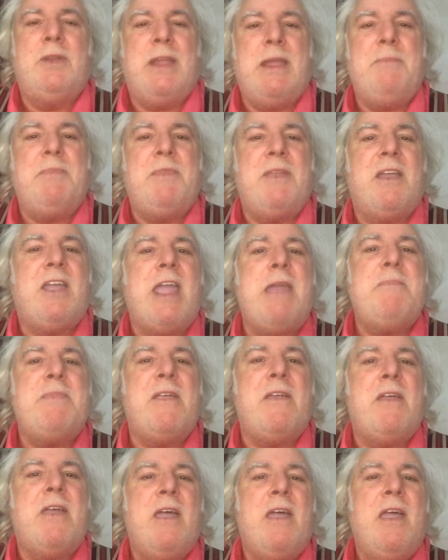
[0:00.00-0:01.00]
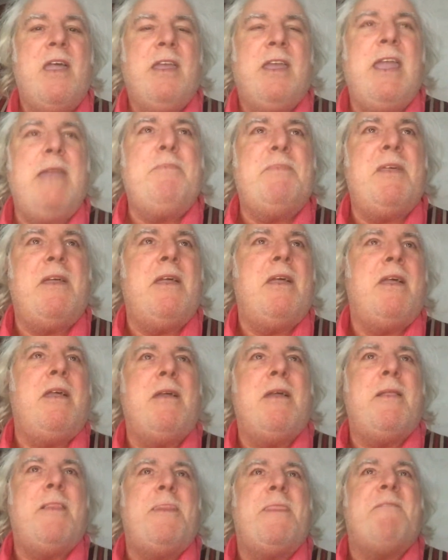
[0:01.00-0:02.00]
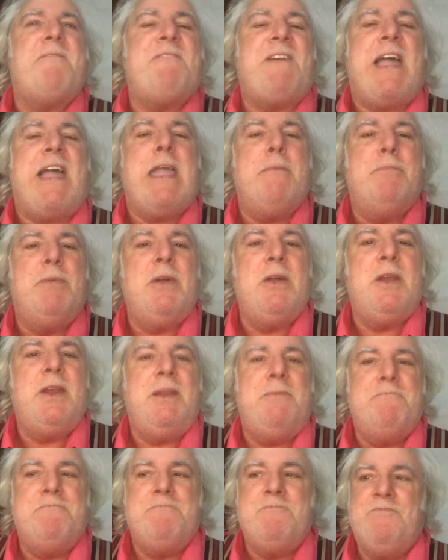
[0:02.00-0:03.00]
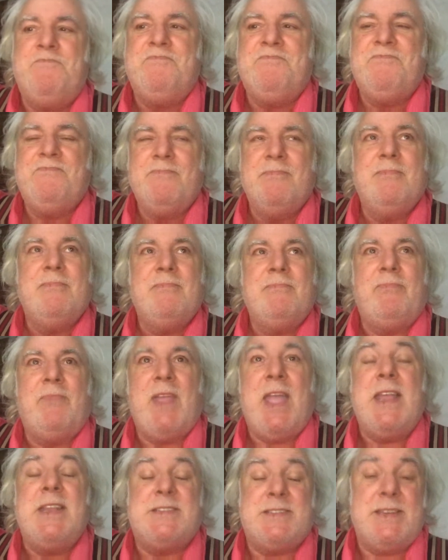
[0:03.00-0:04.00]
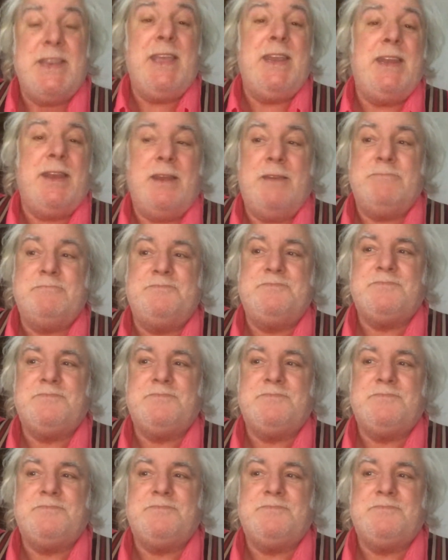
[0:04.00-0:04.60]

Keep the keep the keep the, the fire burning. It's needed.